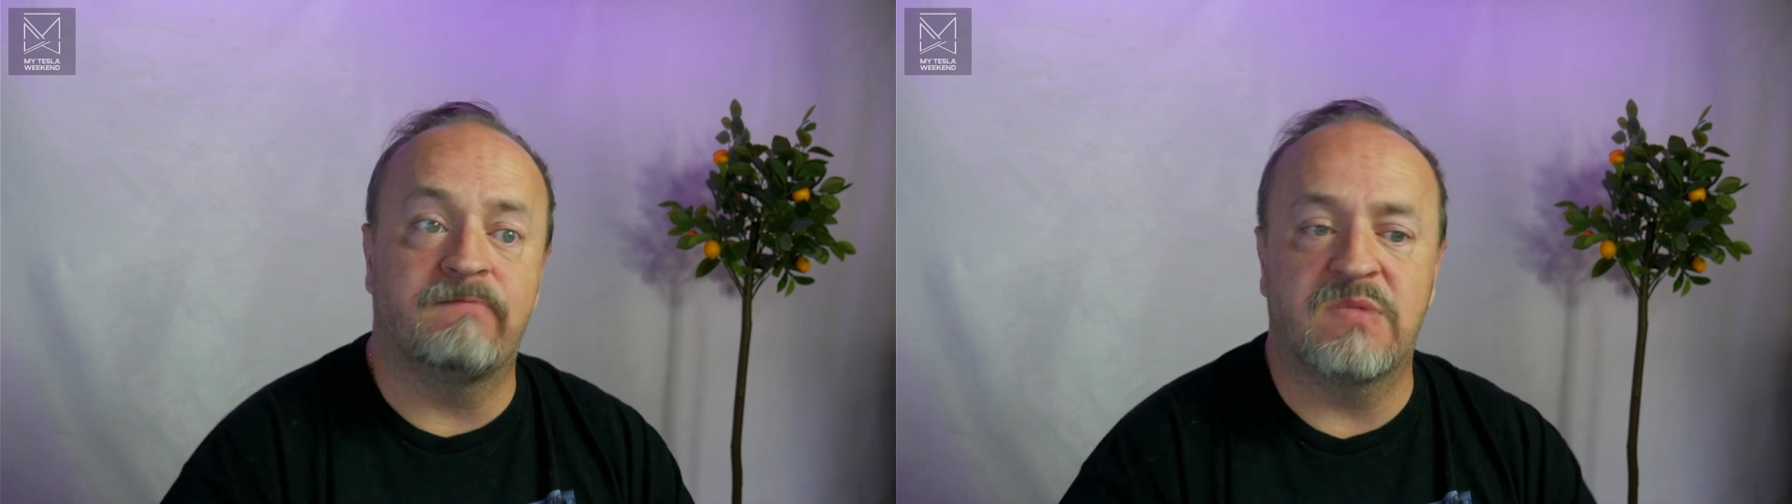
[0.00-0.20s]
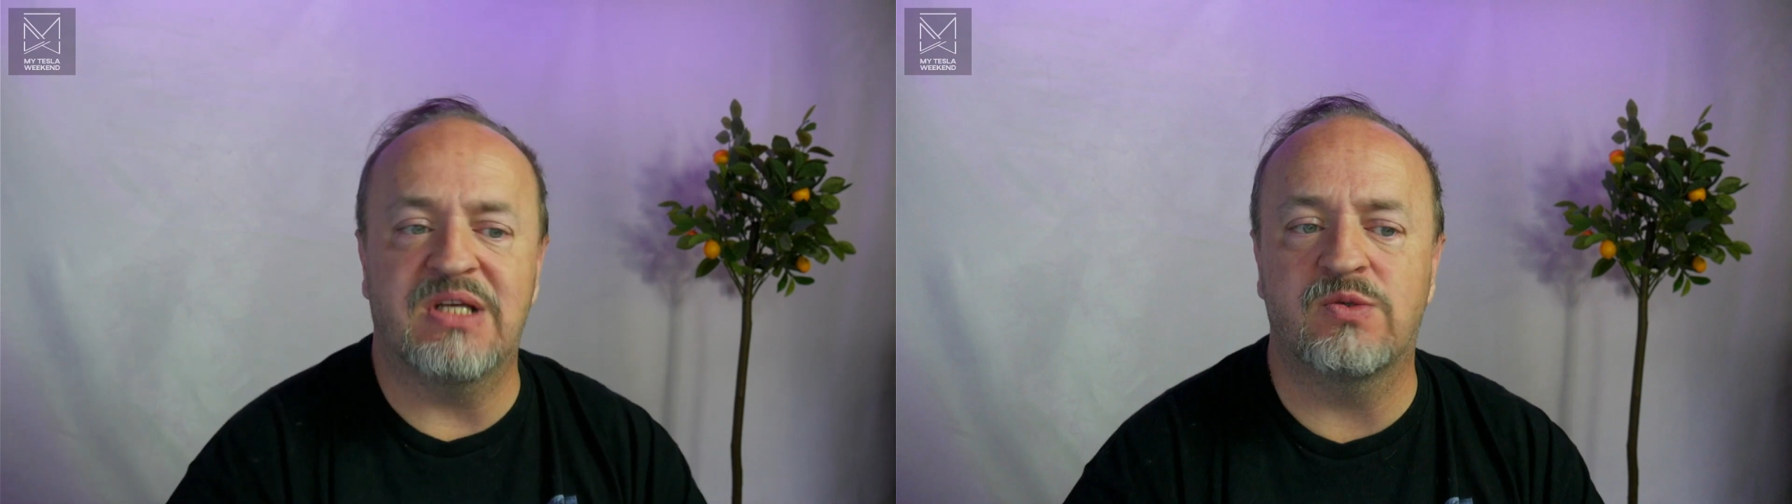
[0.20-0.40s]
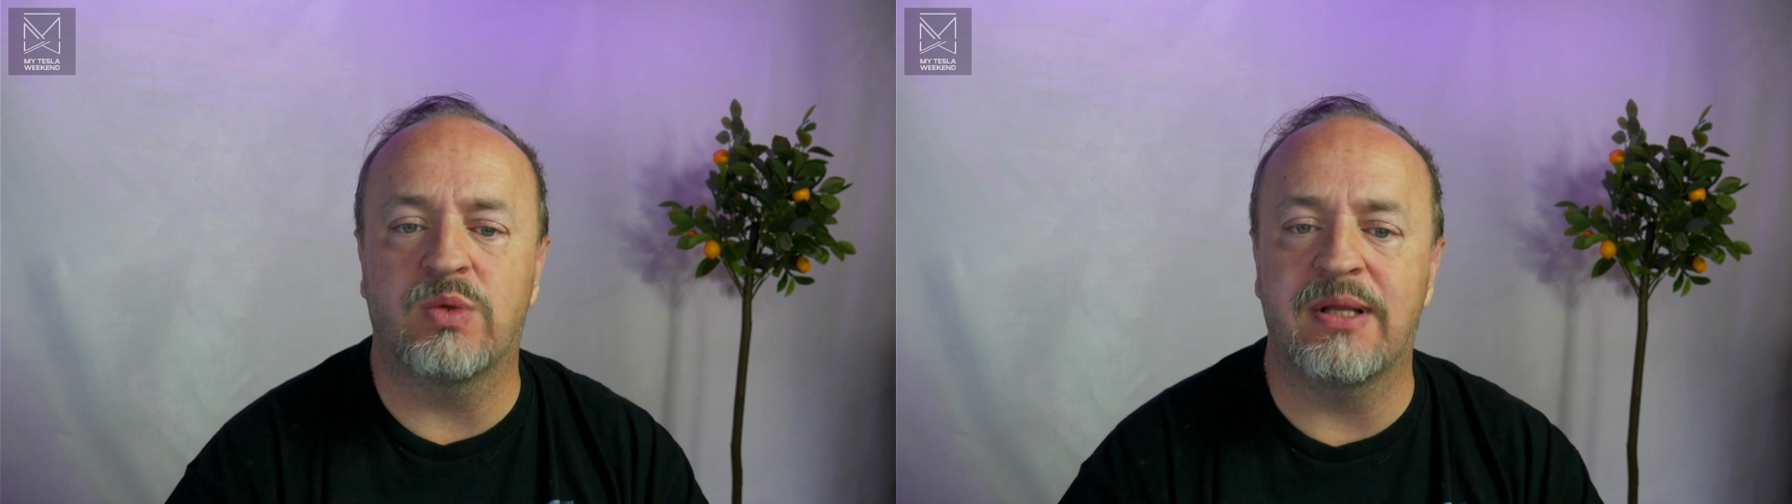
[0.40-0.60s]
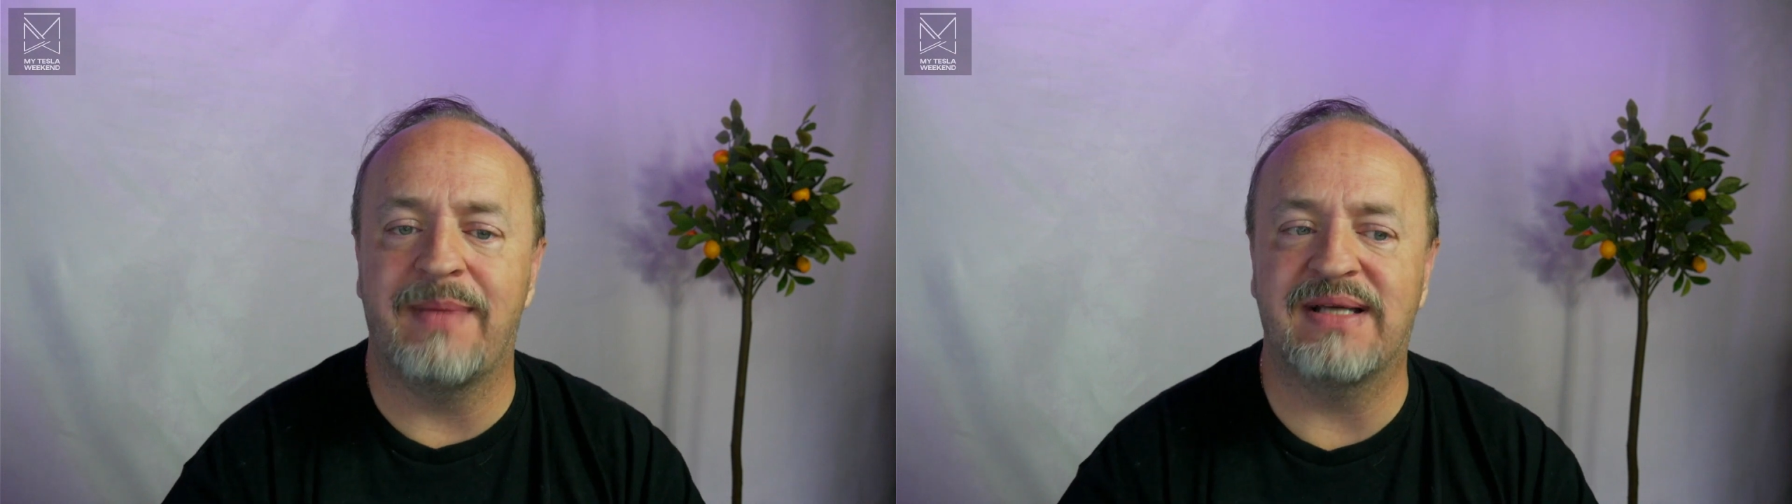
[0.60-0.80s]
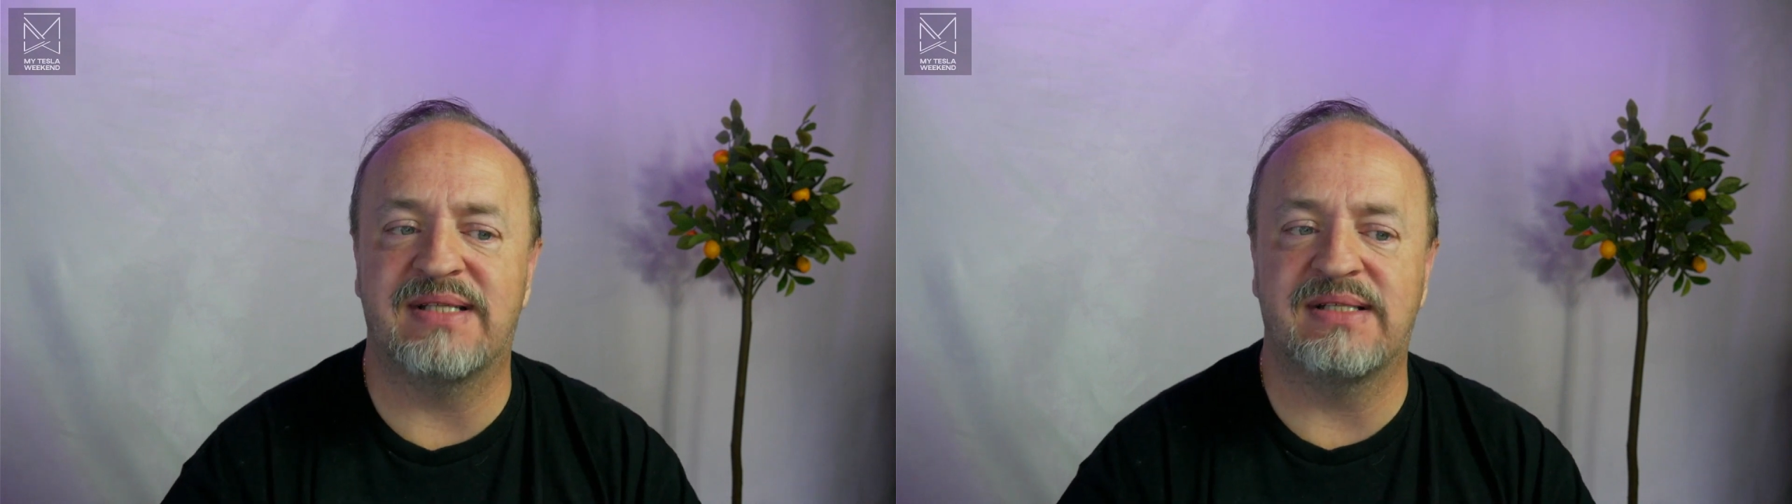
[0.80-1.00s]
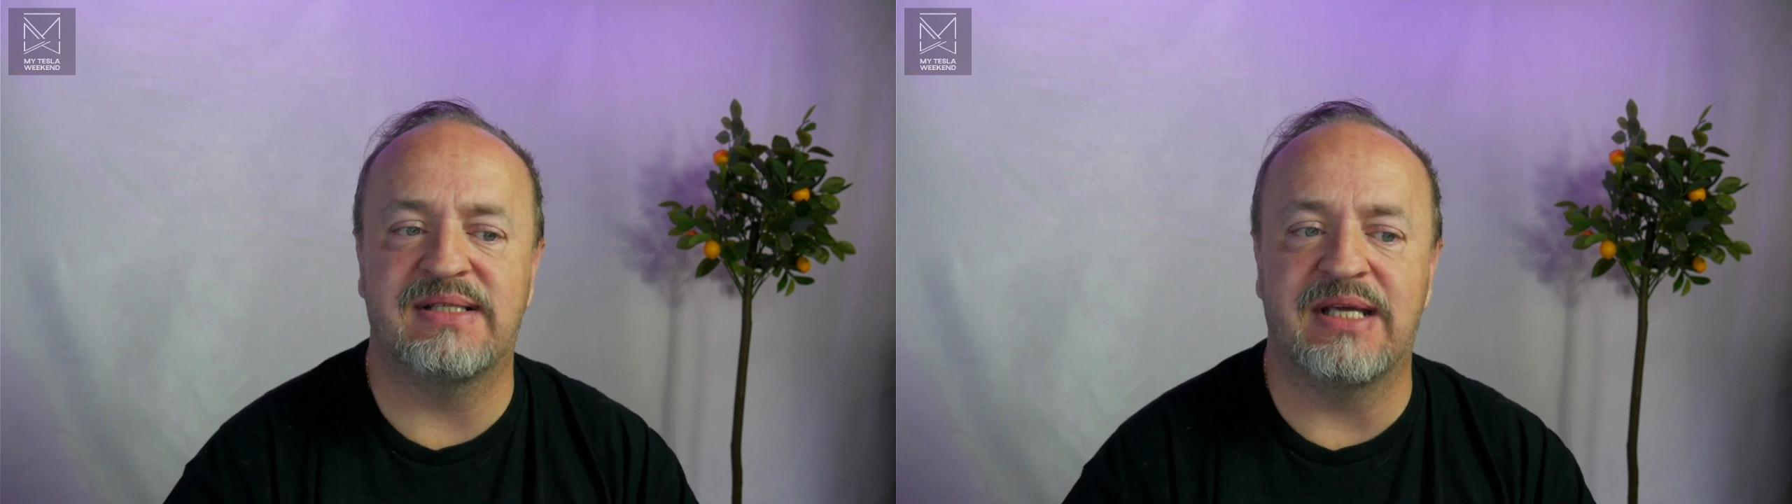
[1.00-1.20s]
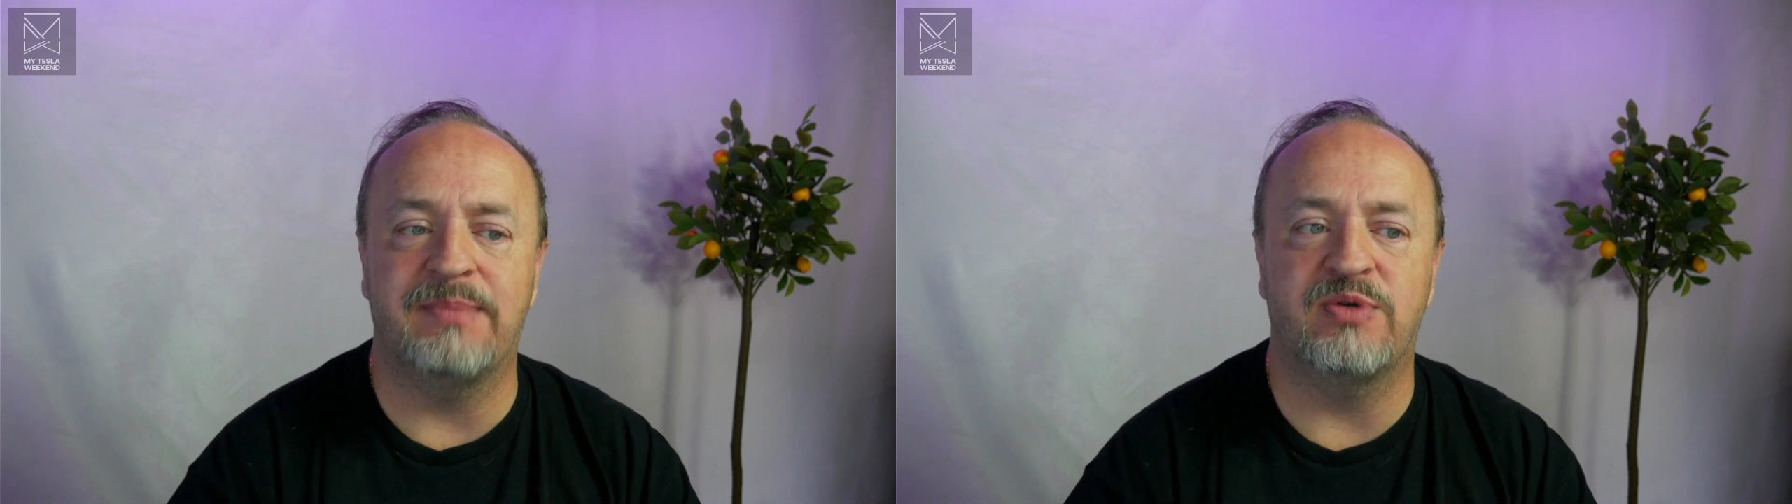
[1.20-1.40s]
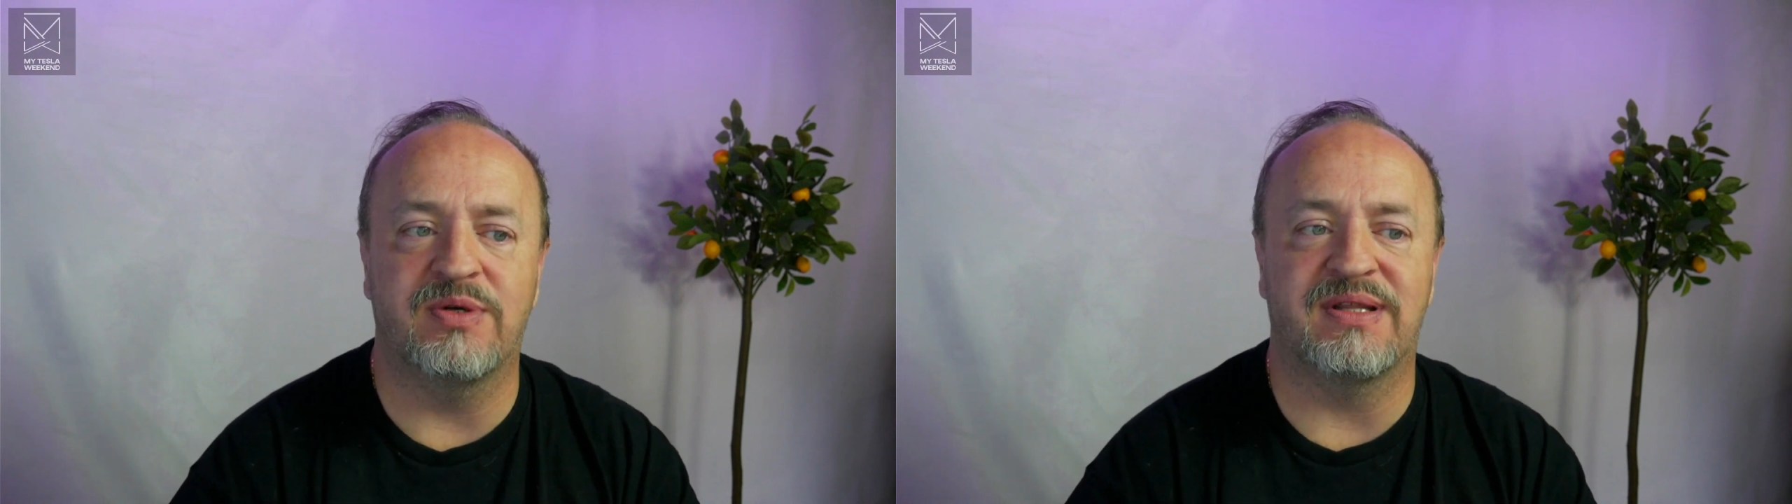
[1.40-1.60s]
doesn't really make sense to
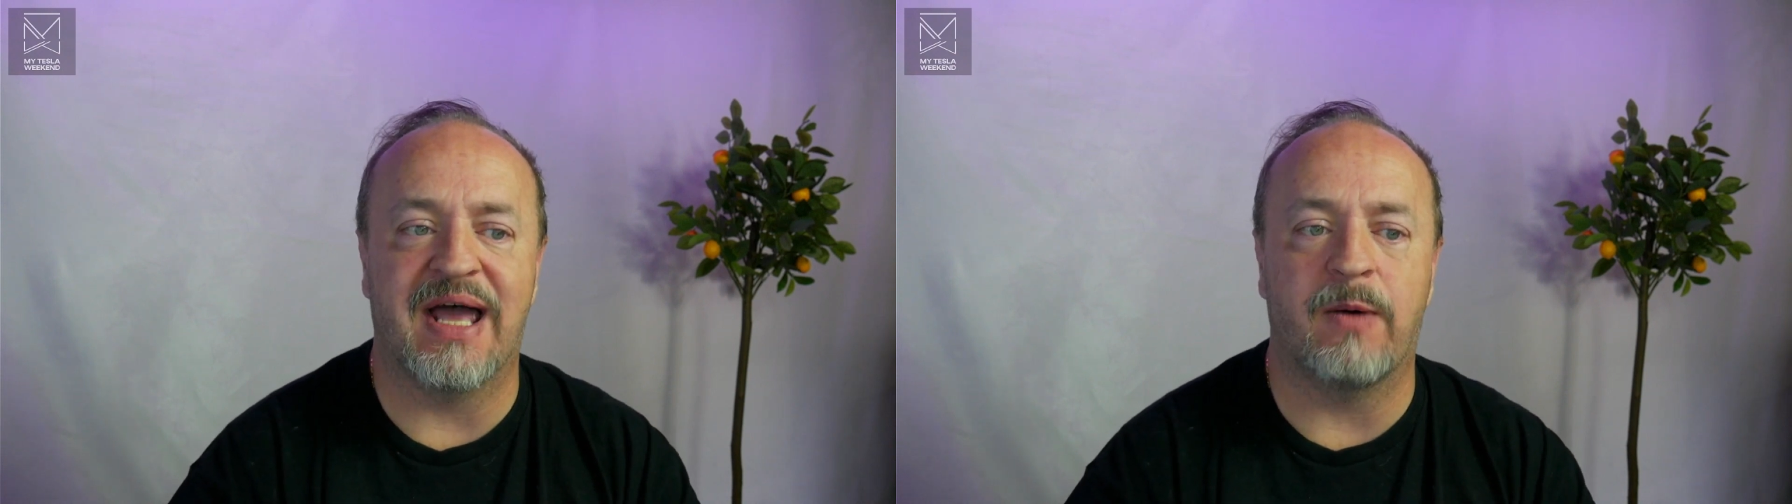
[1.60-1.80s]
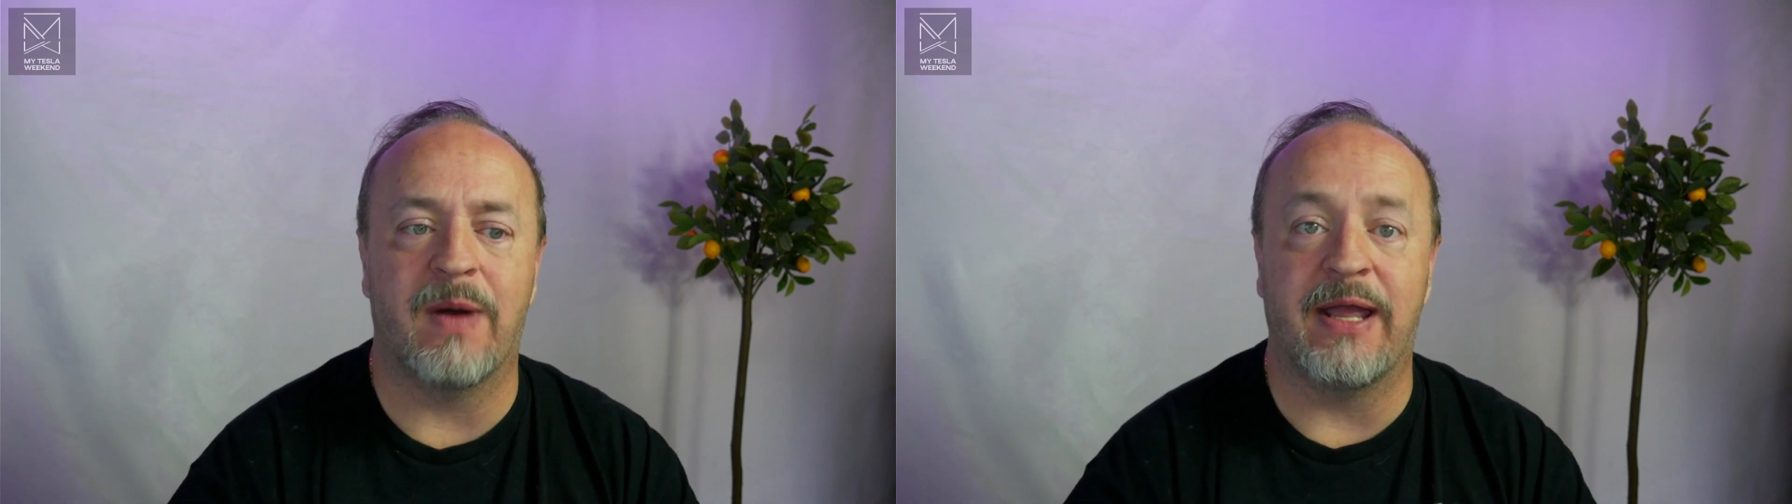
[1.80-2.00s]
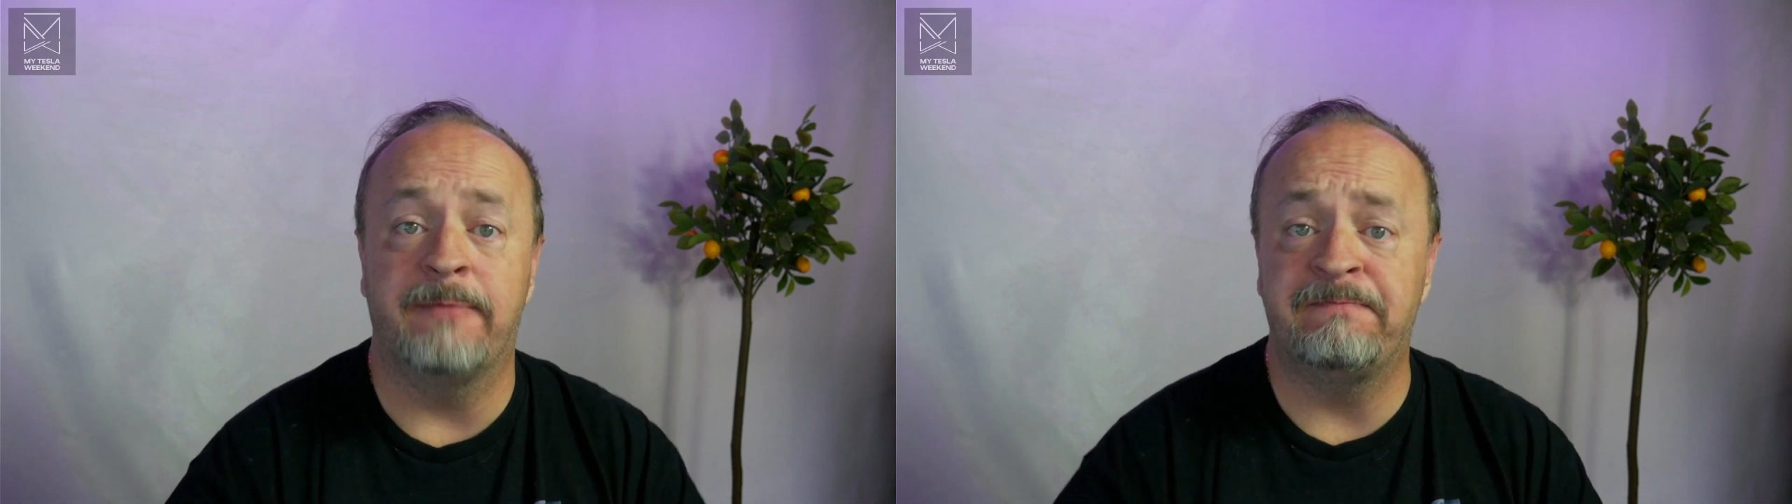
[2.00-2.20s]
keep doing it that way.